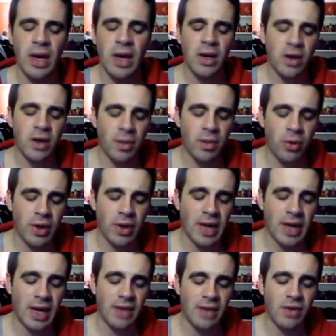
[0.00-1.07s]
to the point
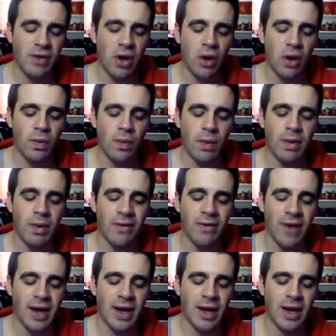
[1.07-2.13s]
that even though when we
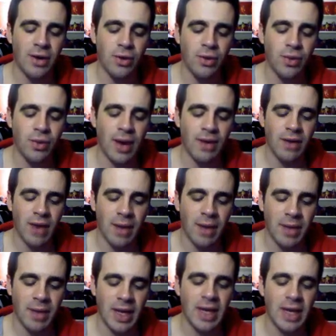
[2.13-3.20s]
find out who the White
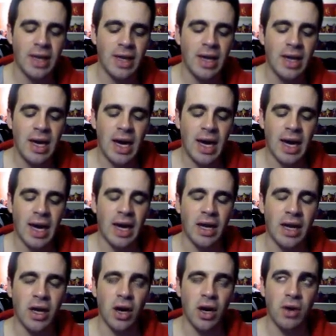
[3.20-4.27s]
Rabbit is, I
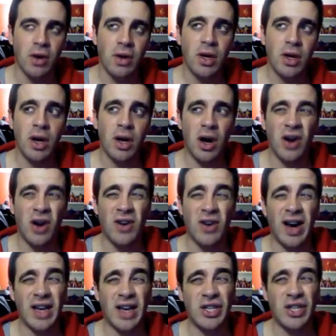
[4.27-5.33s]
kind of go, oh,
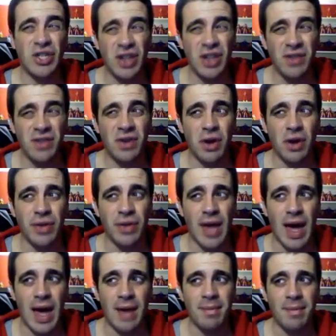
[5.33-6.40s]
I should have known
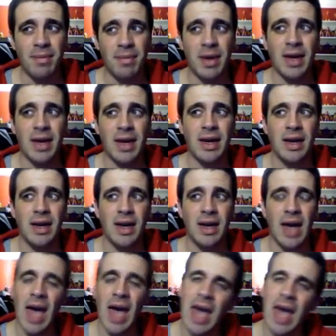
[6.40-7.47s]
that, but
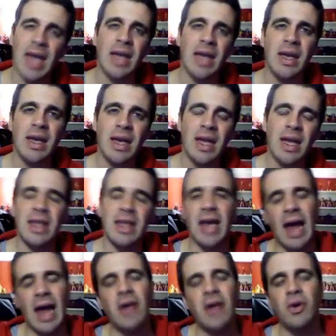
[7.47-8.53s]
hey, it's
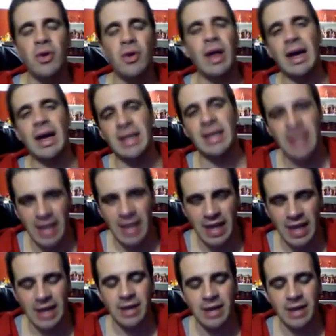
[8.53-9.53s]
kind of cool I didn't.